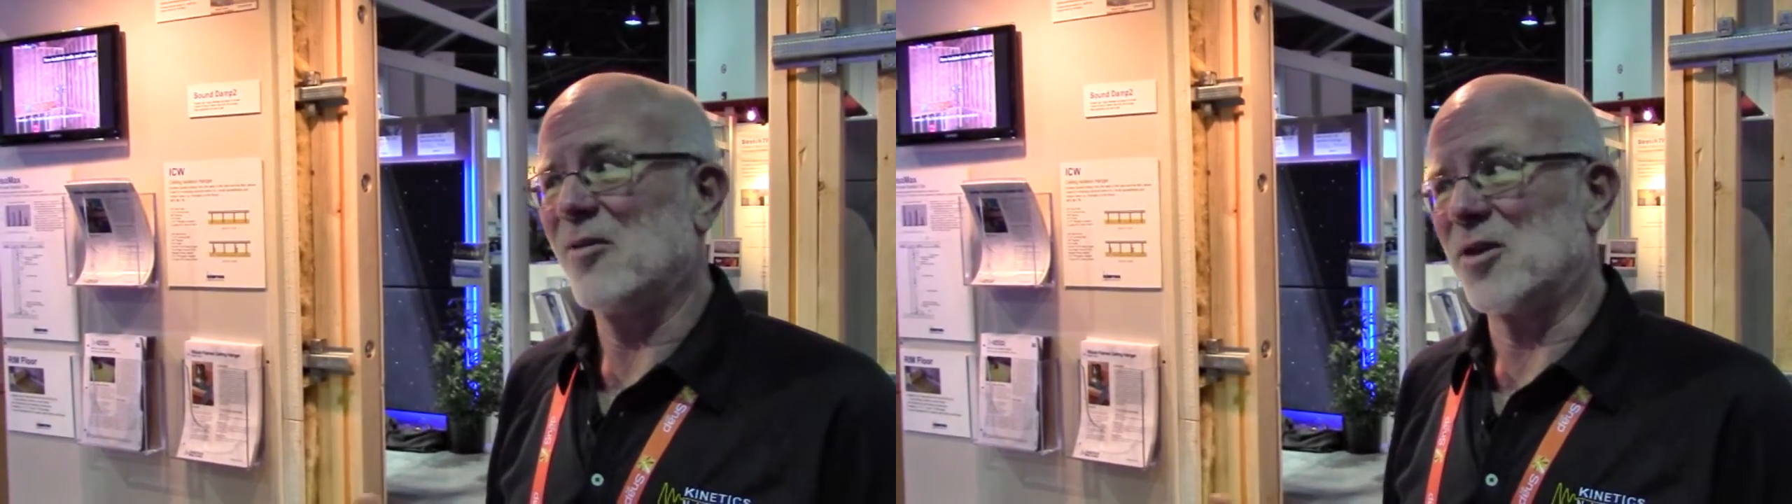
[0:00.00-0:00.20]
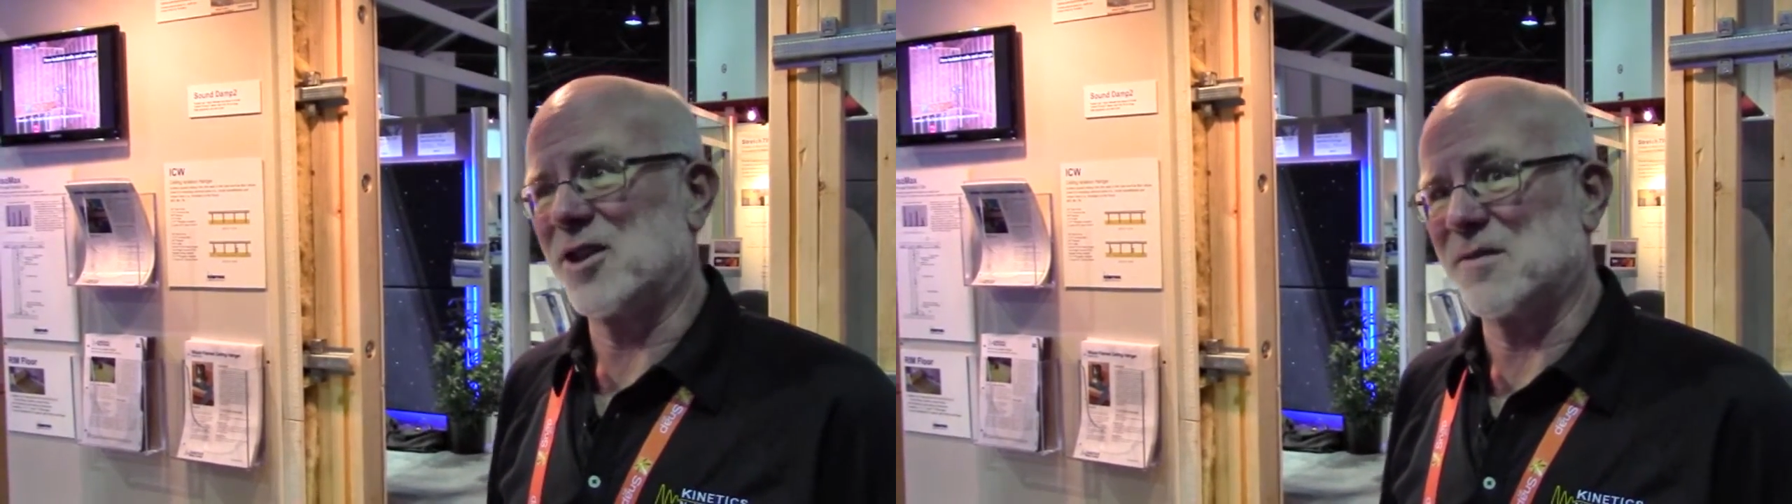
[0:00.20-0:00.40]

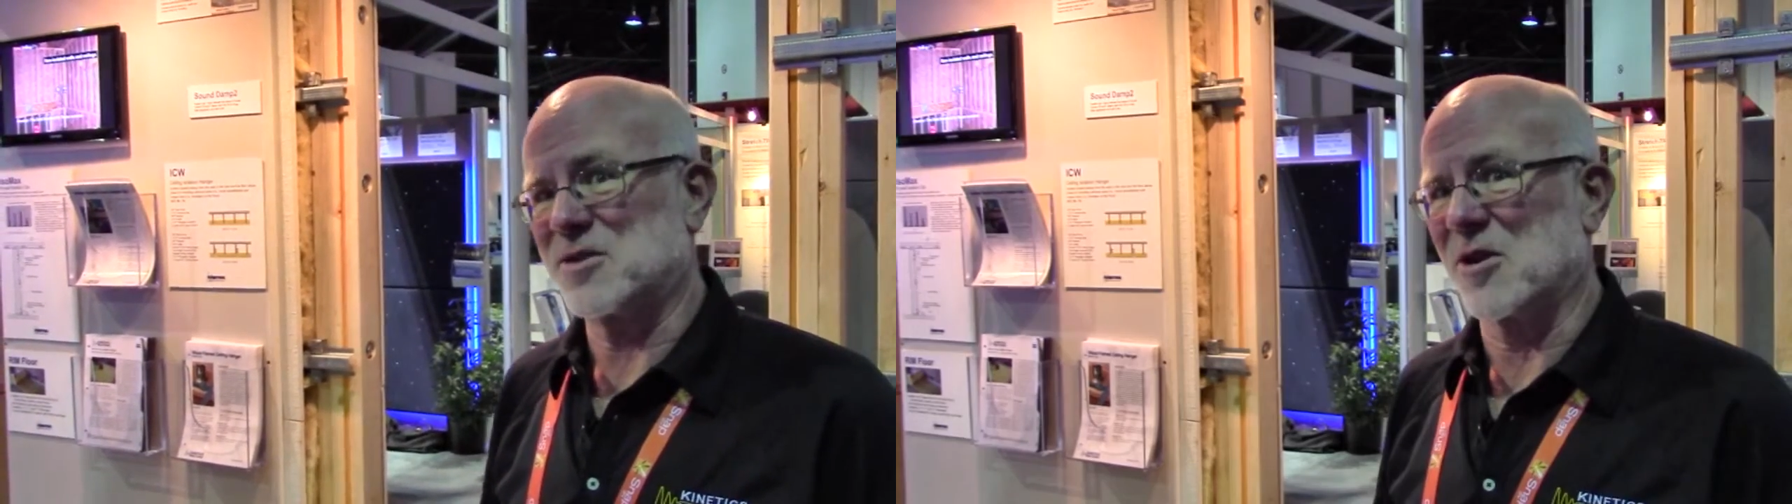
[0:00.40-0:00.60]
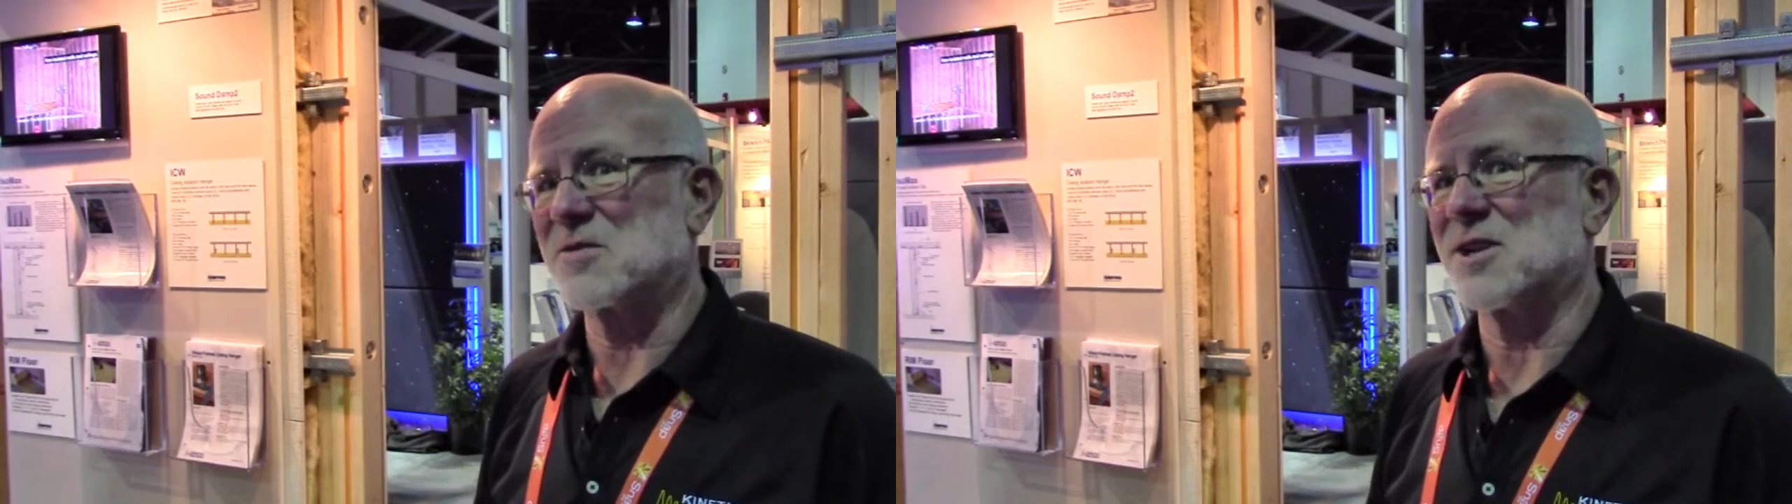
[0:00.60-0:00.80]
with the
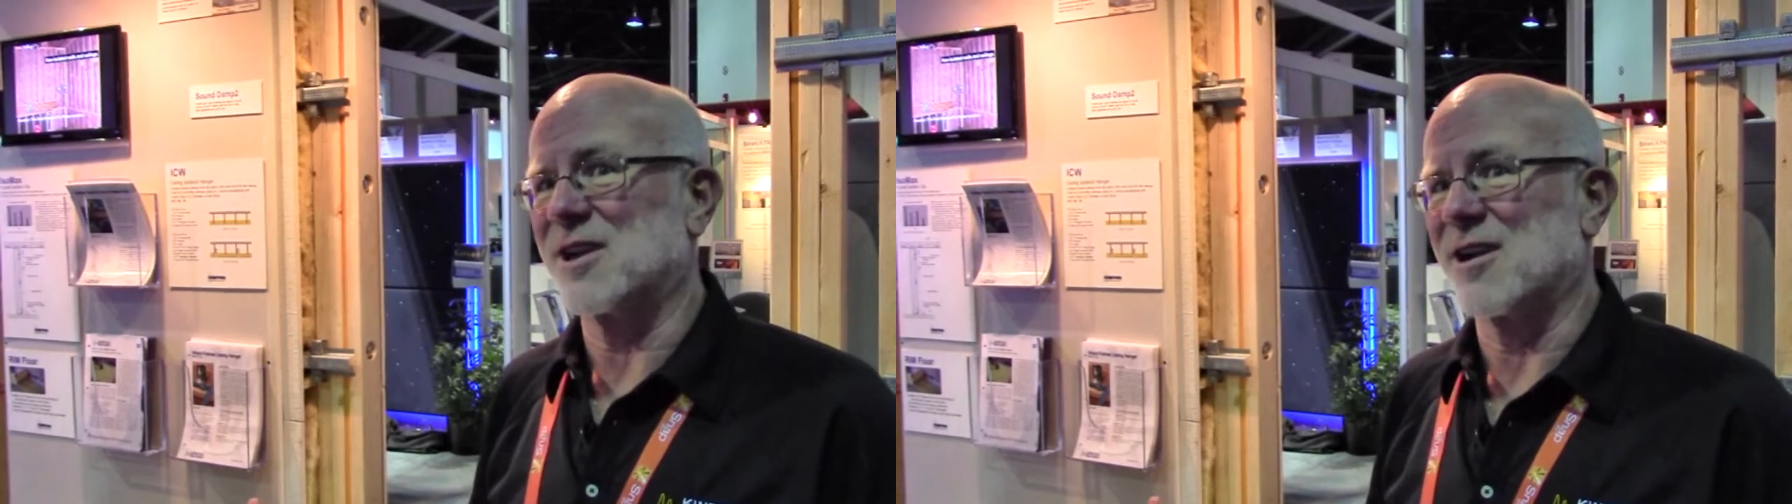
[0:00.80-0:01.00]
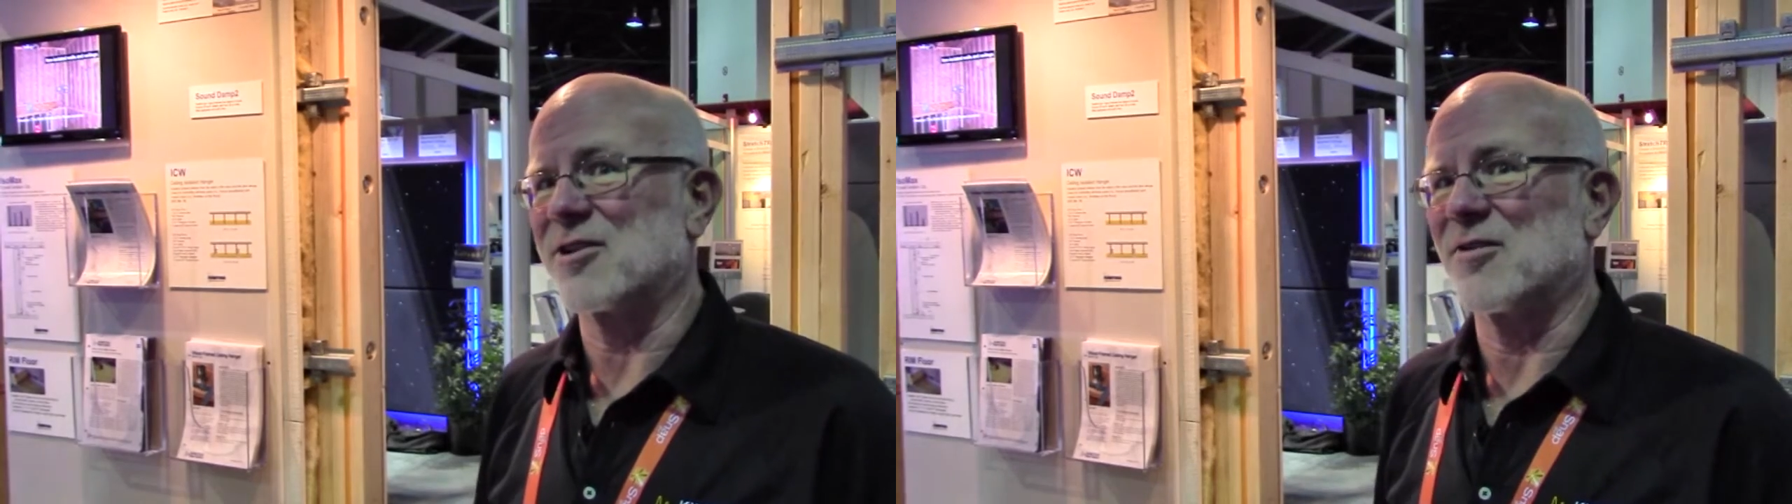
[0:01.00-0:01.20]
absorption
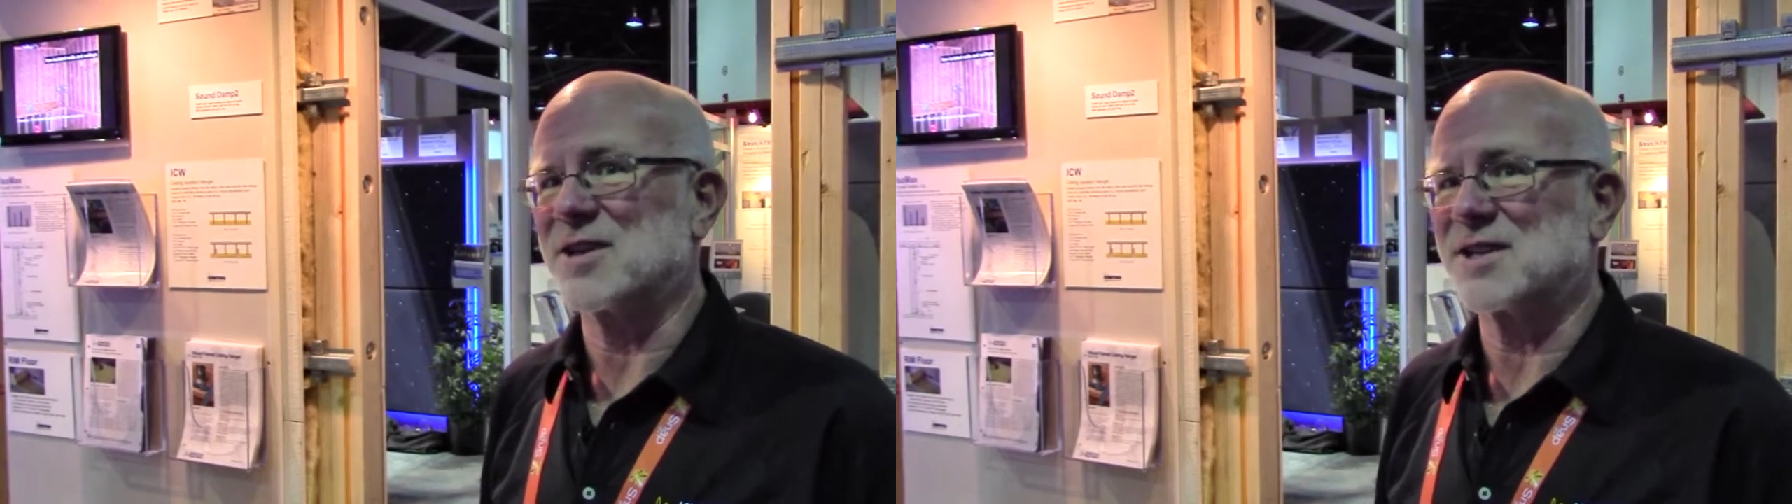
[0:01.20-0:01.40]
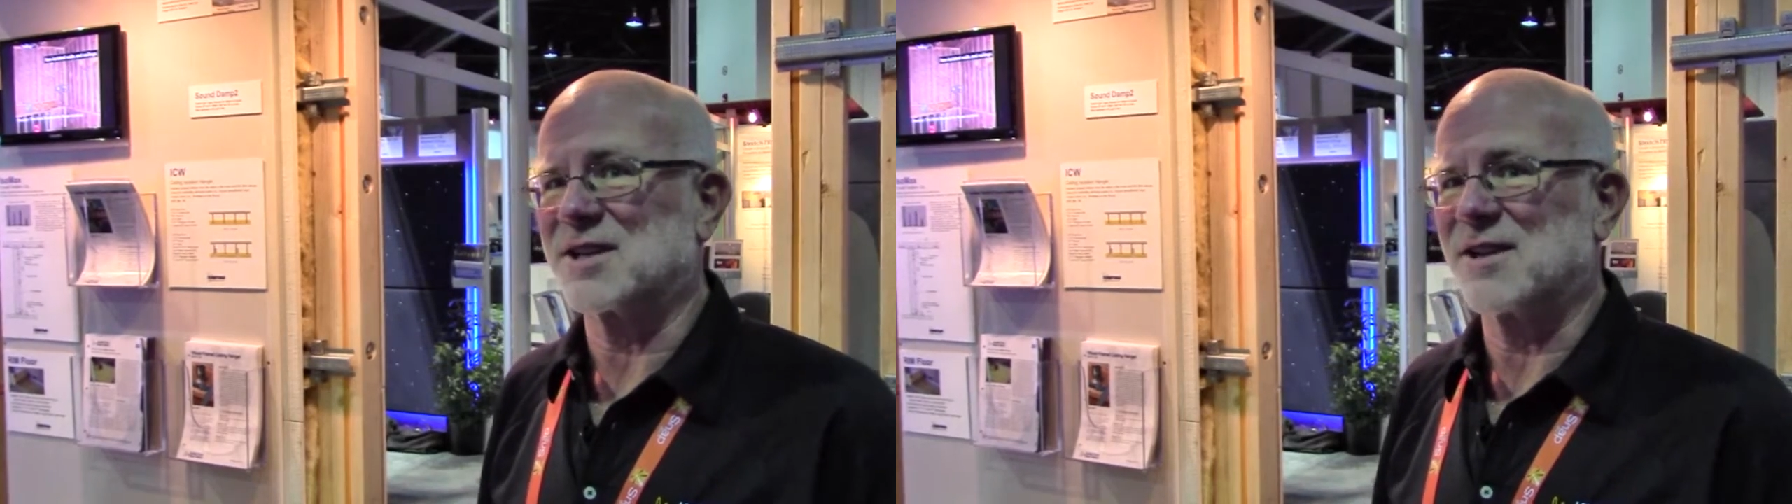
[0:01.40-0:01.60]

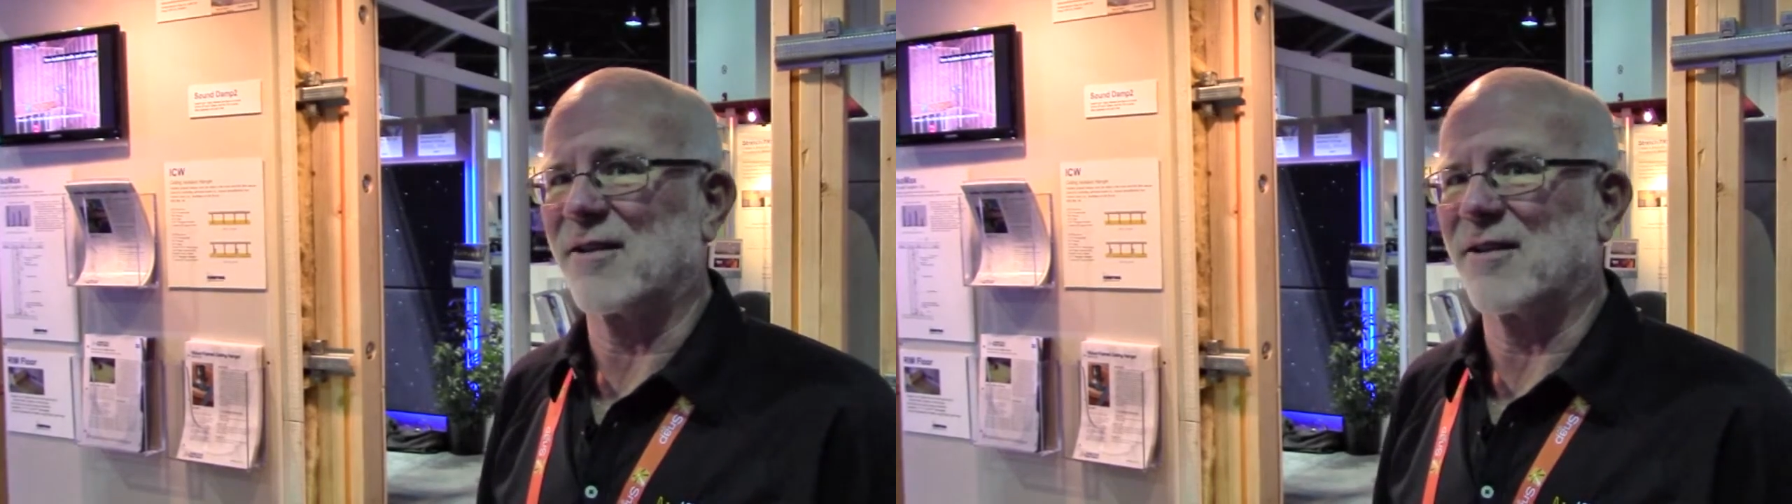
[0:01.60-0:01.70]
characteristics